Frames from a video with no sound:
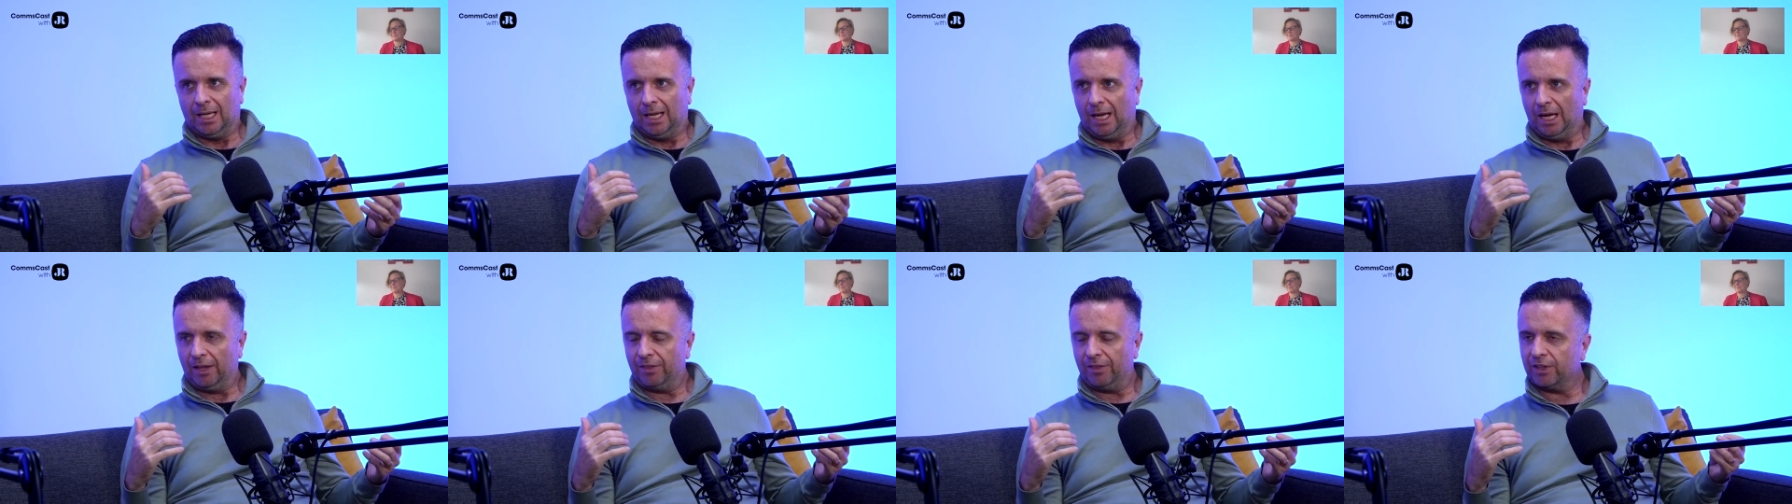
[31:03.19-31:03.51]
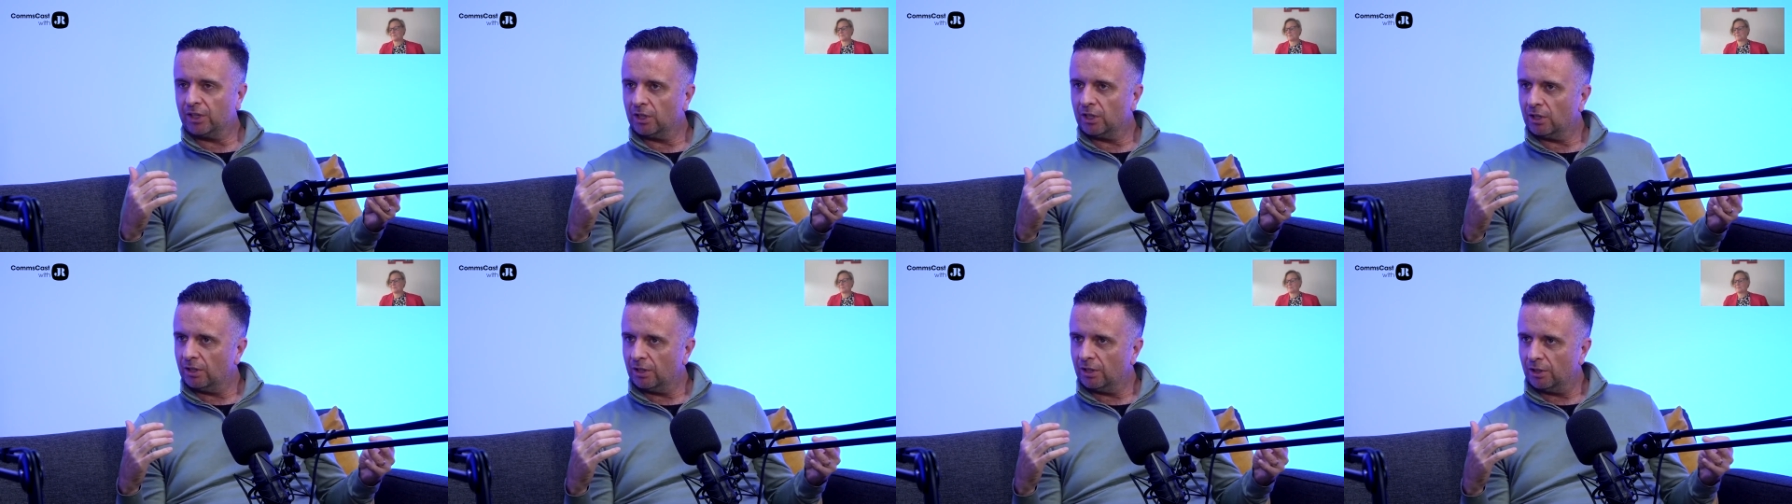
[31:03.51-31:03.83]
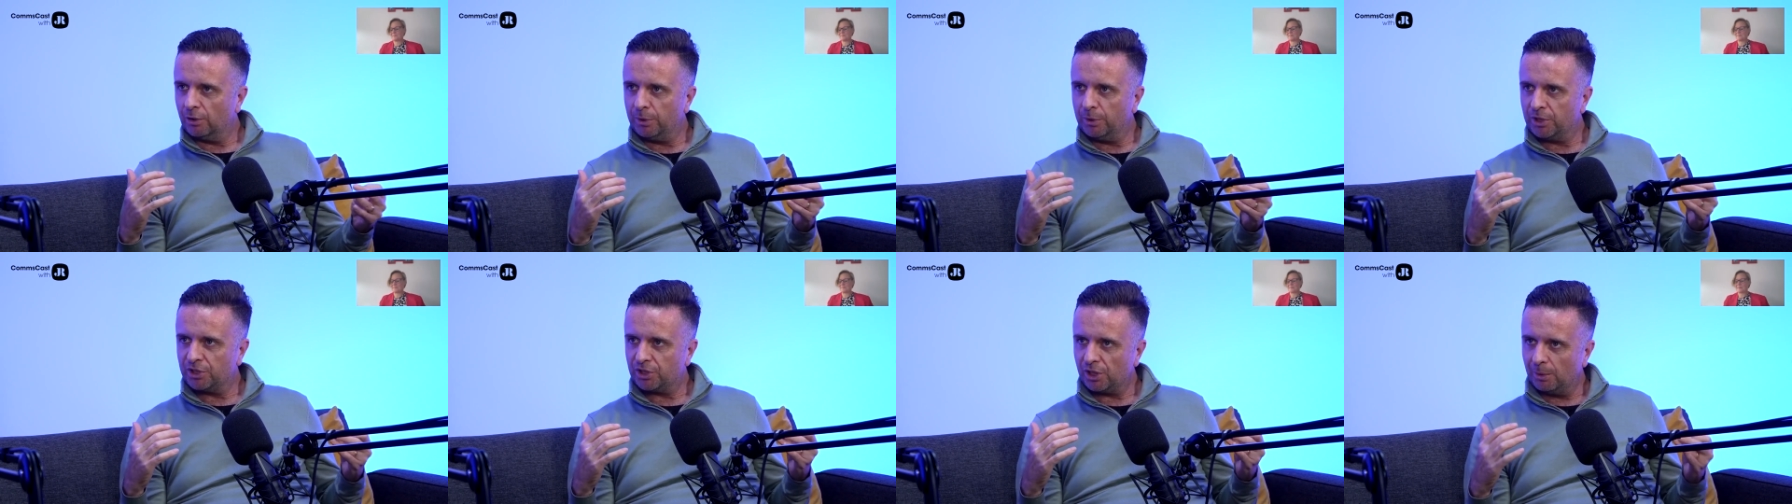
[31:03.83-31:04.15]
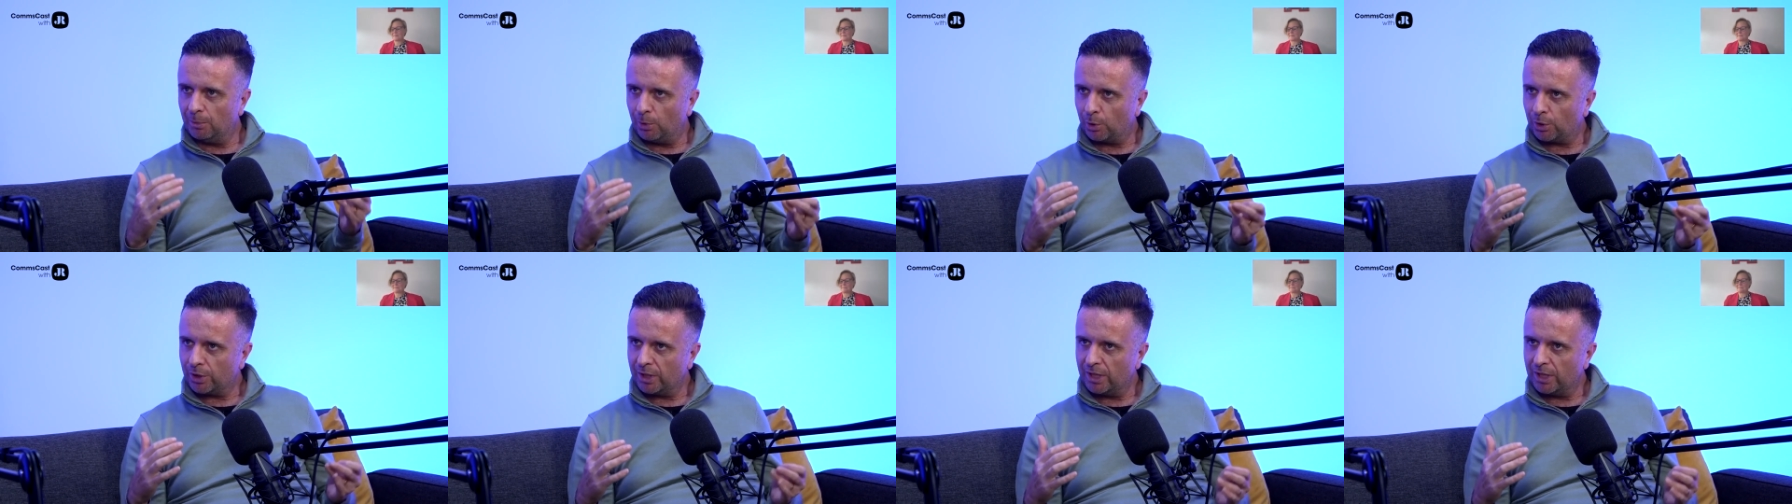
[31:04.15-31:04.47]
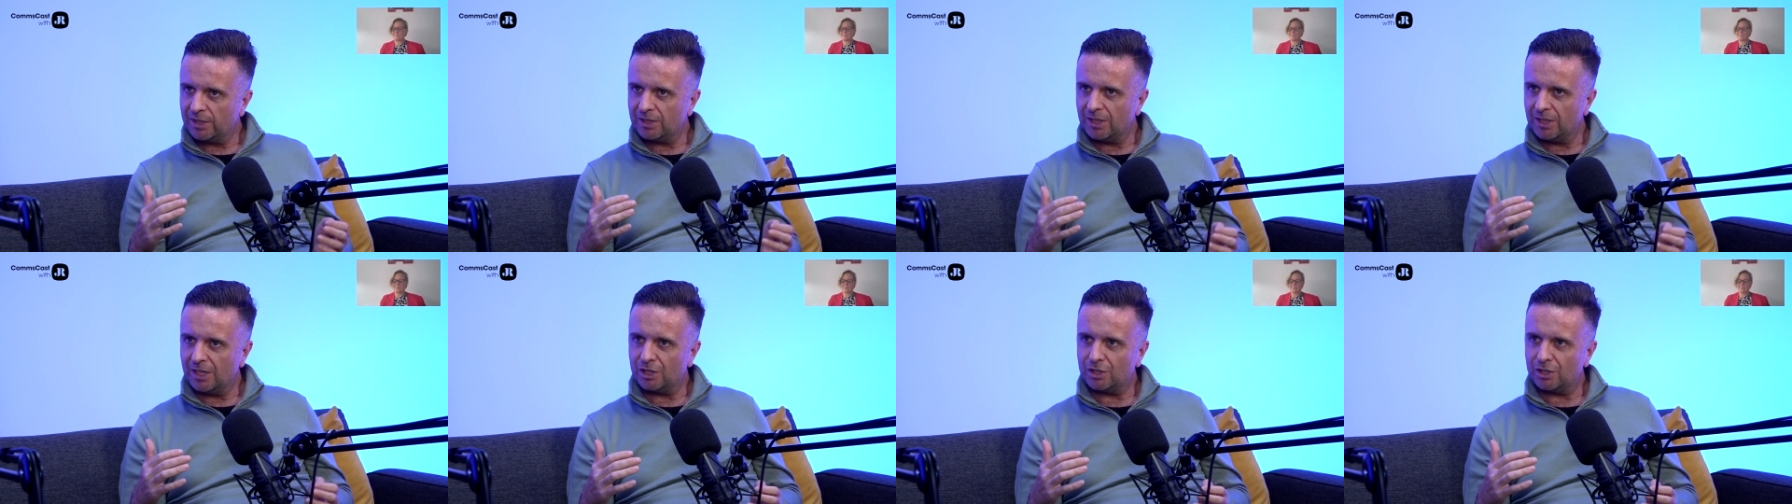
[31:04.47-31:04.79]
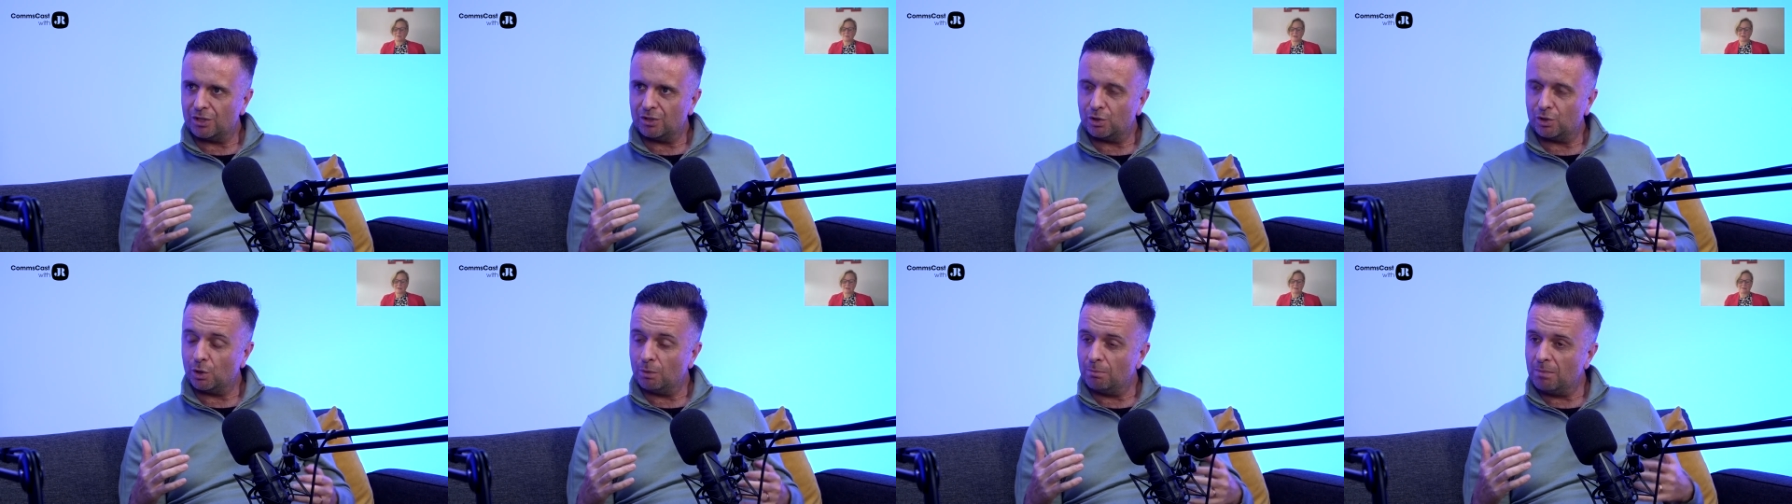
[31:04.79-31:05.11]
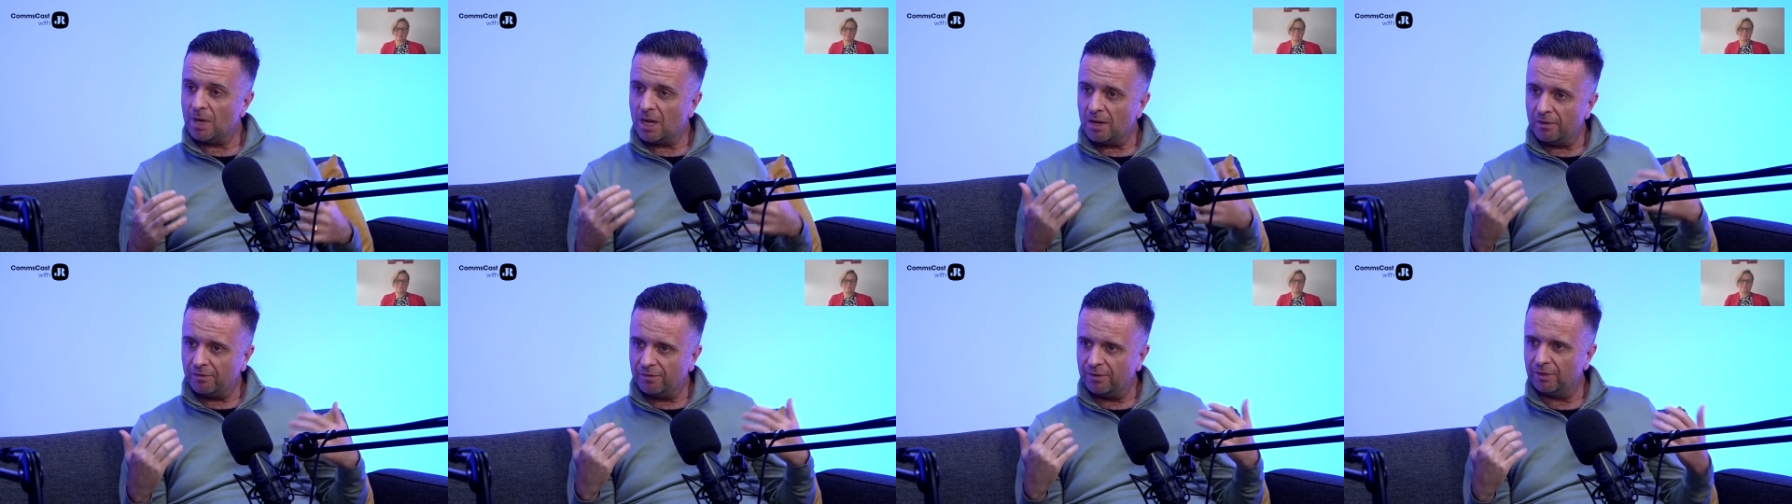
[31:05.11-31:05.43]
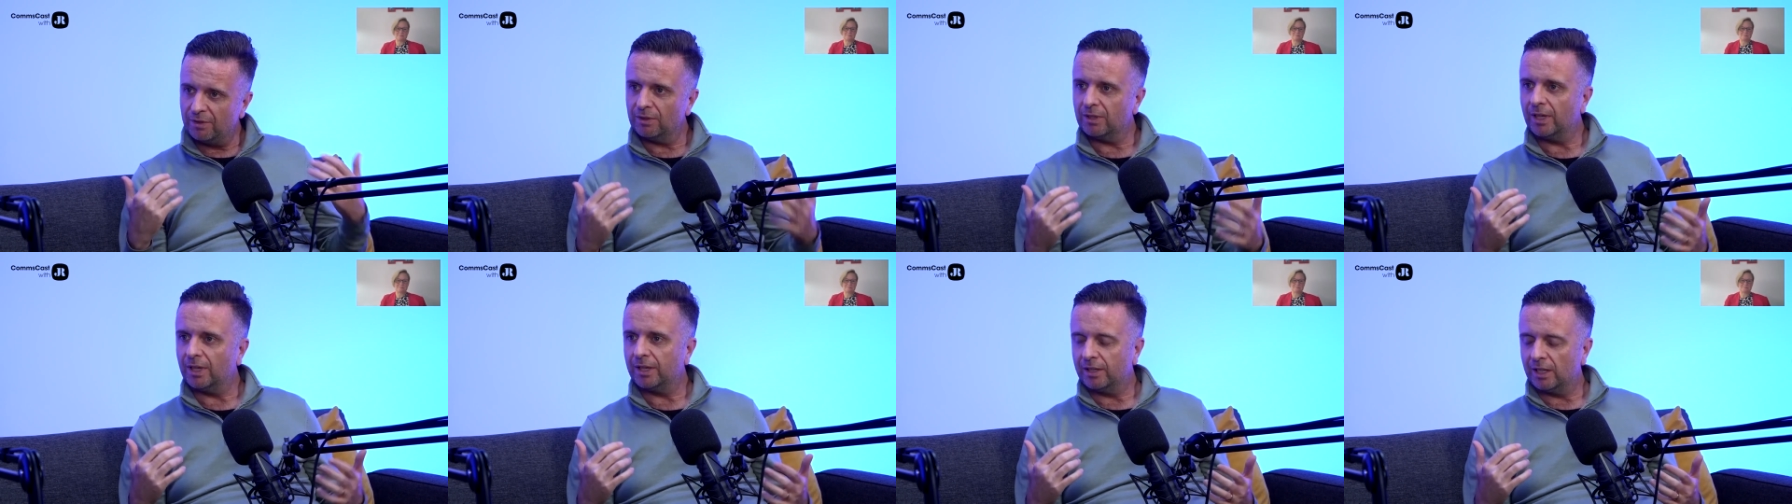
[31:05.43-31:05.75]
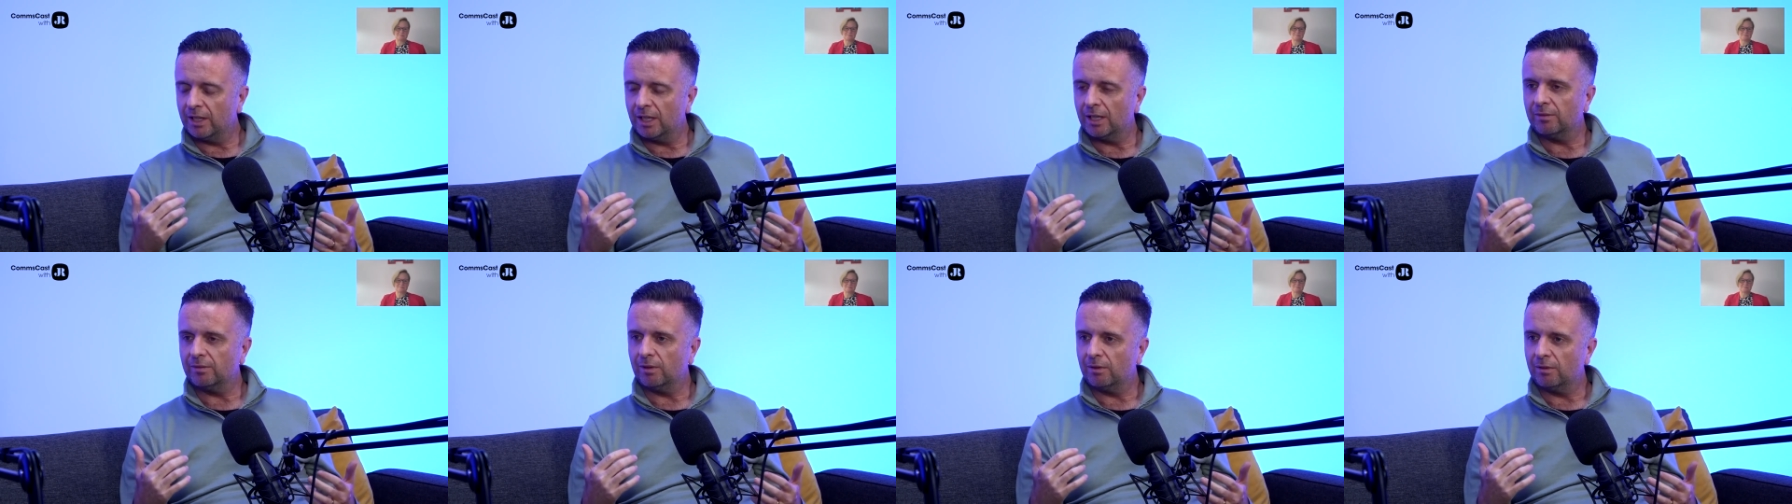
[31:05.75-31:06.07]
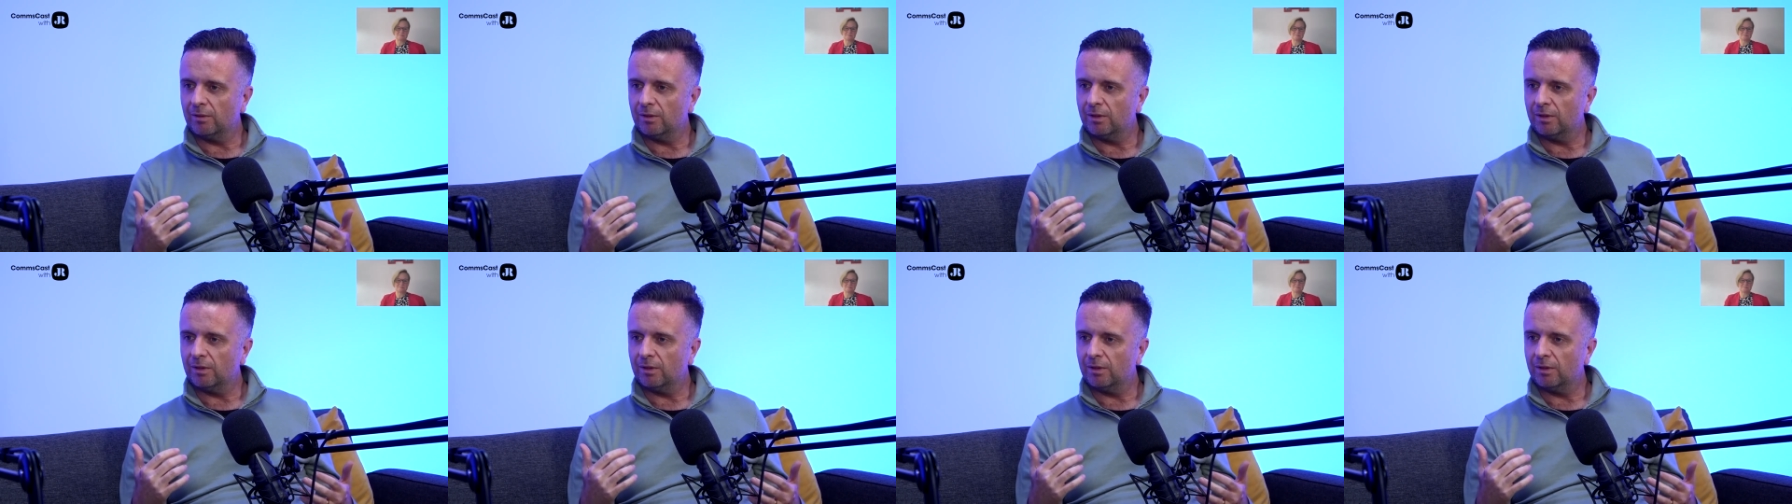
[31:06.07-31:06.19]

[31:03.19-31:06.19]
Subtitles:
I think that there'll be some organizations who may feel like they have